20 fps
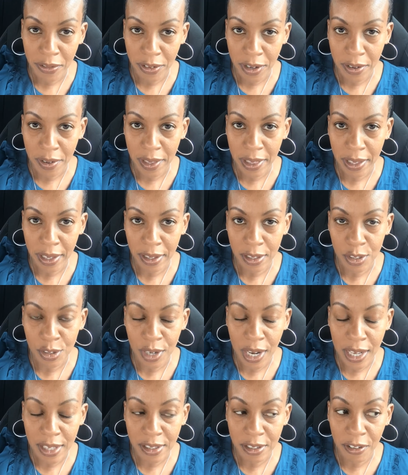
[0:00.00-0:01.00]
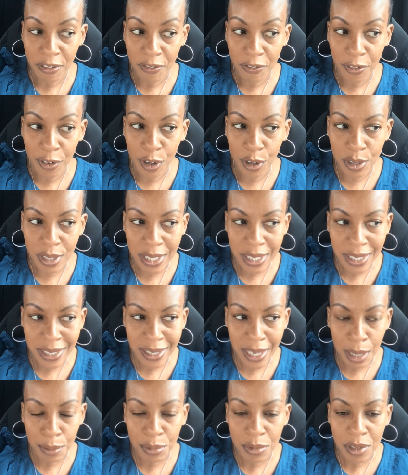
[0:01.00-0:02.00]
for everything. So that's the first
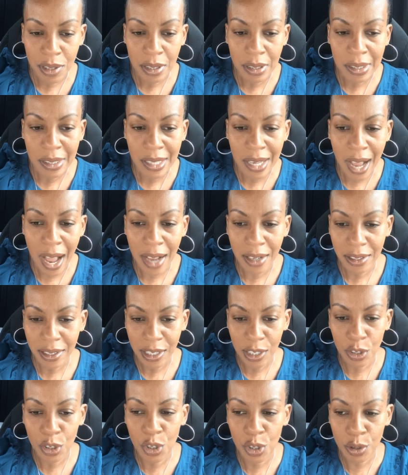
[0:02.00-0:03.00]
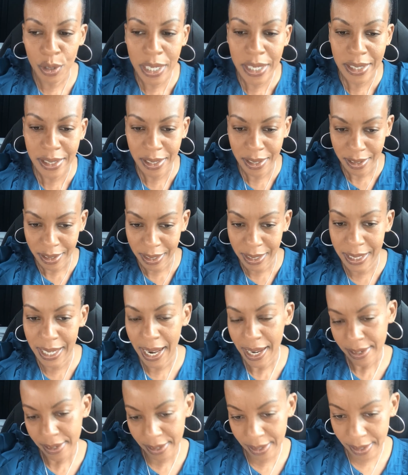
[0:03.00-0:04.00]
step to not increasing the
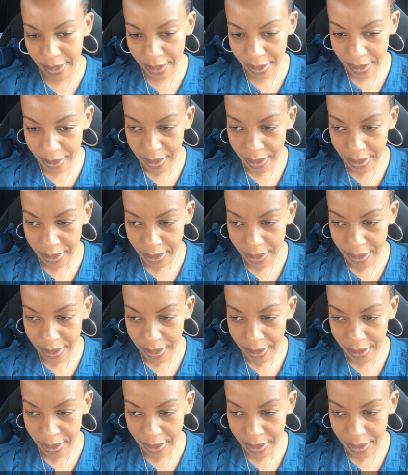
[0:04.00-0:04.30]
debt.